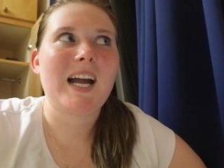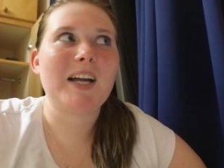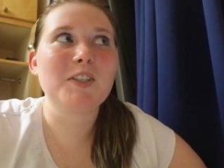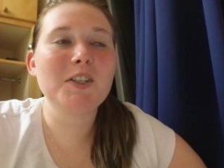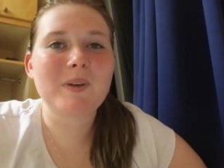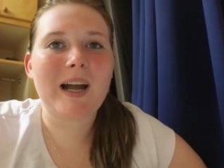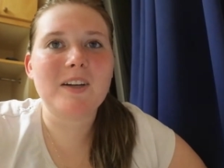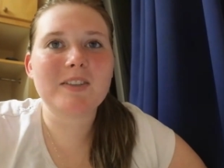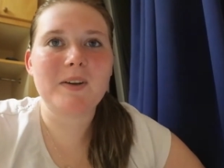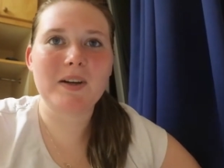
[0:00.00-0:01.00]
I turned
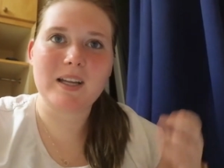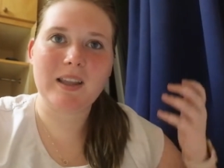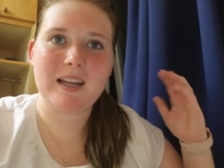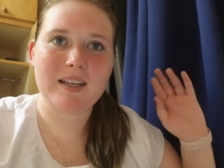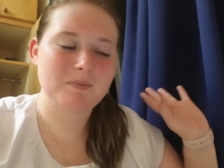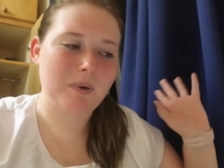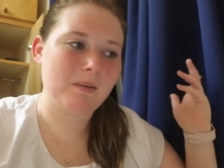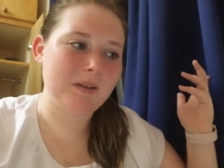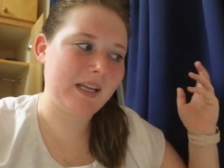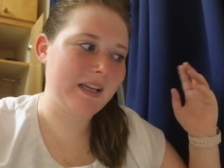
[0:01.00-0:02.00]
around, they were like
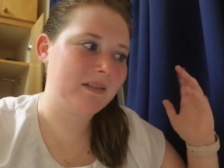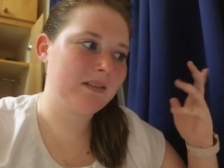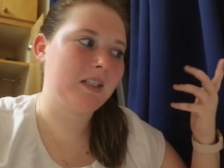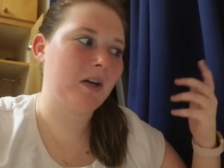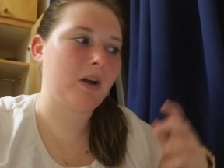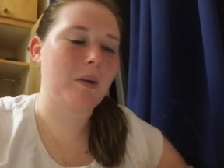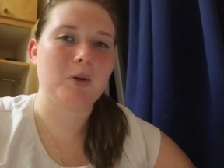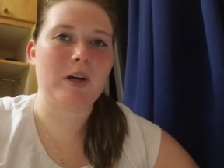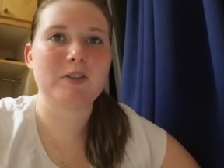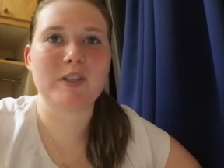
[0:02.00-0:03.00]
probably, you know, a
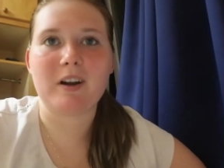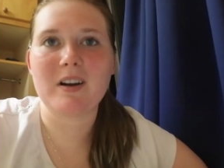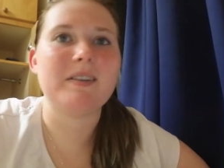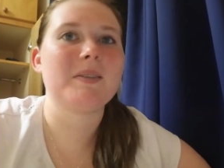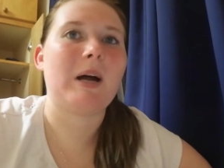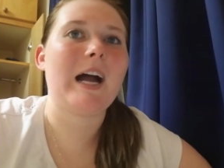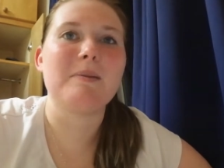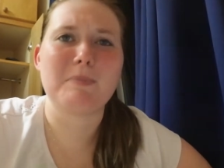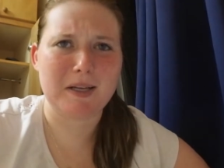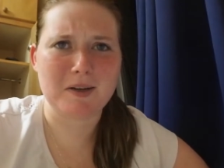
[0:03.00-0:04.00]
couple hundred yards
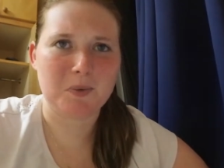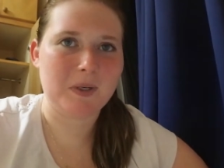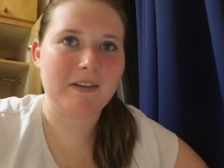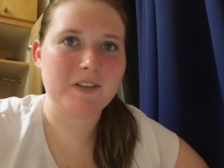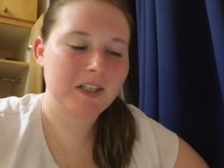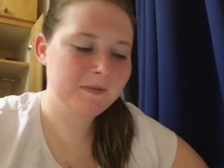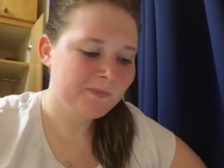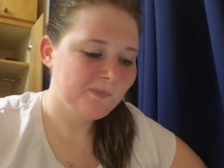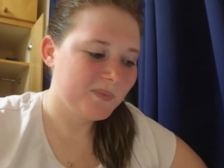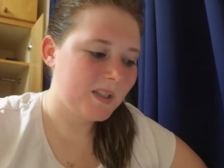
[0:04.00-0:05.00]
behind me or whatever.
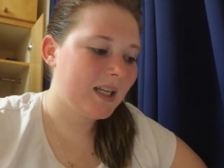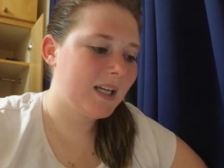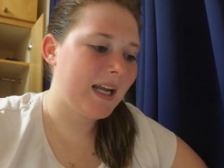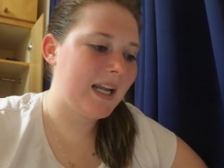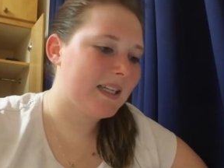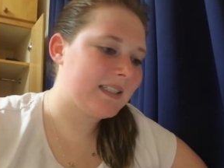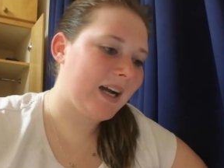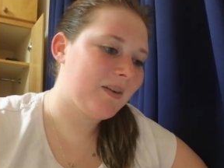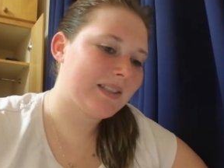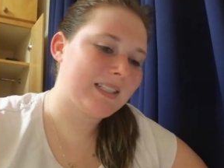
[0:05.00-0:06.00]
And
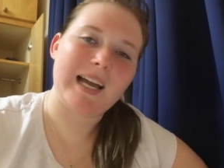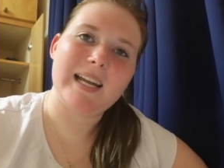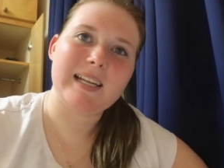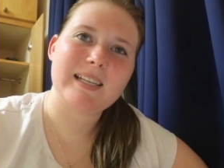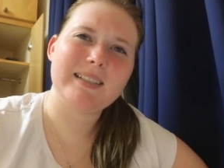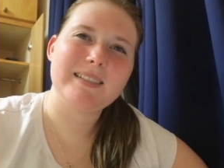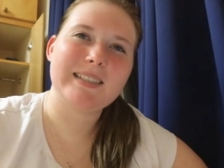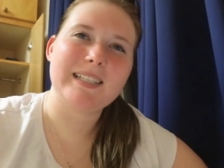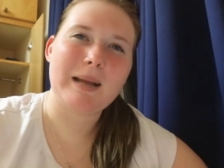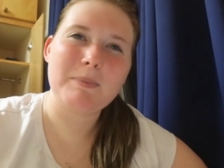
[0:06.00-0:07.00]
I was like,
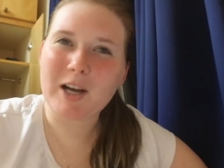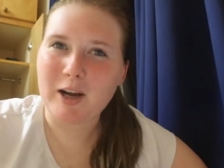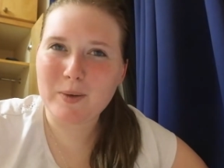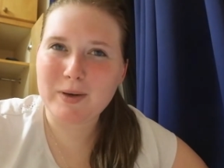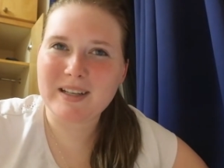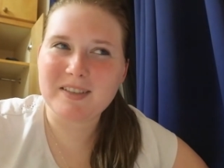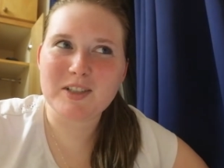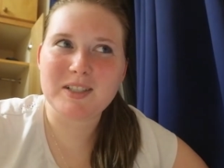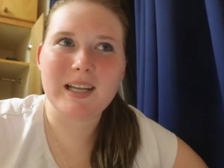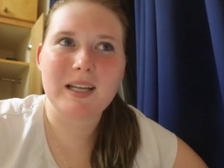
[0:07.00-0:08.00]
can I be awkward and
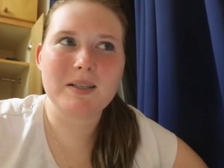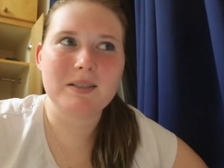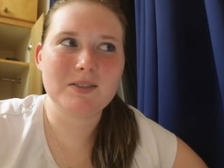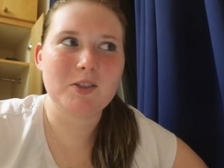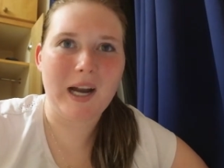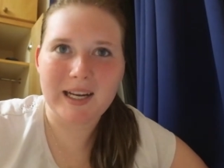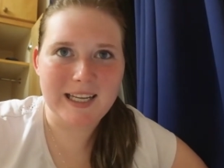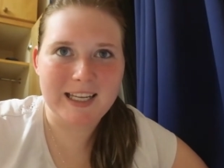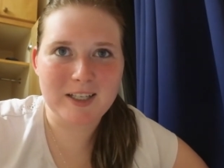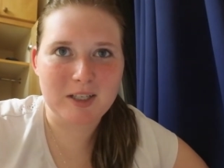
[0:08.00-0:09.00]
just like try
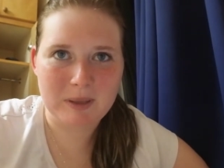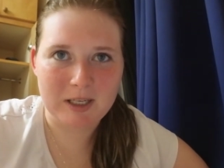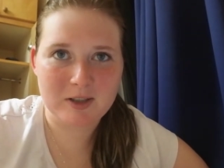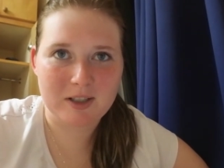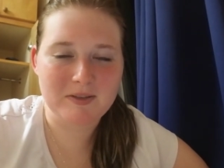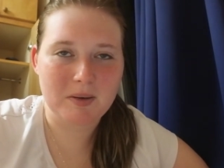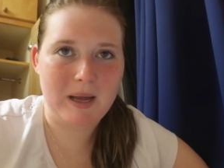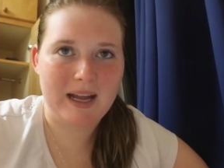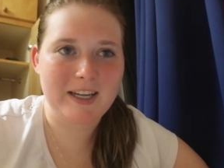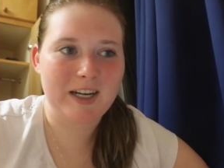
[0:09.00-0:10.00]
taking your picture from
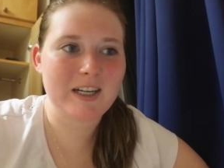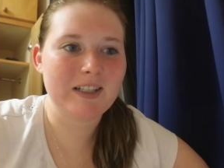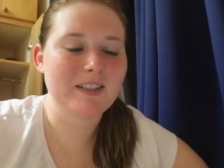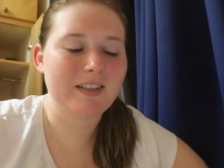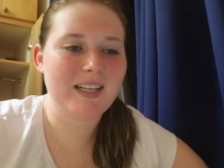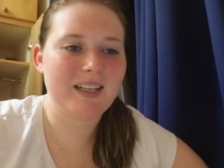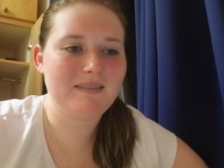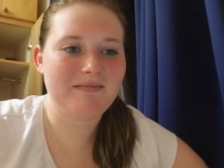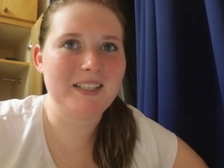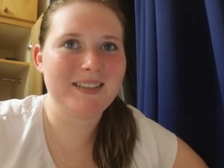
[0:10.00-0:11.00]
back here? And they're like,
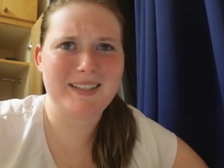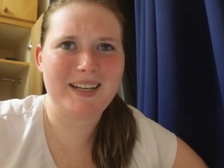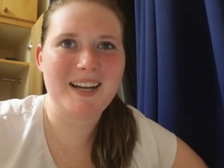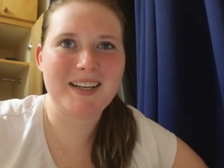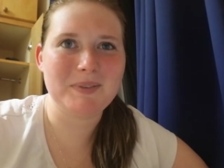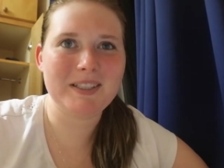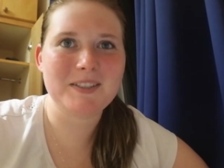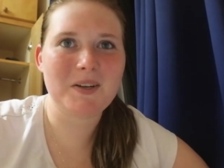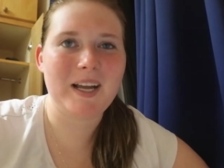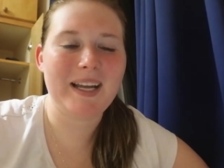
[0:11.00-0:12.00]
he's like, yeah,
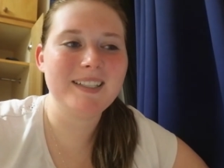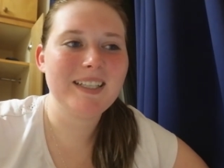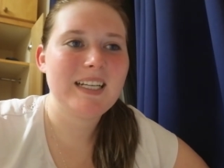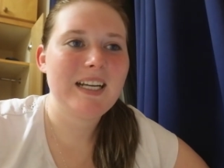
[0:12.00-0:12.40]
please go ahead.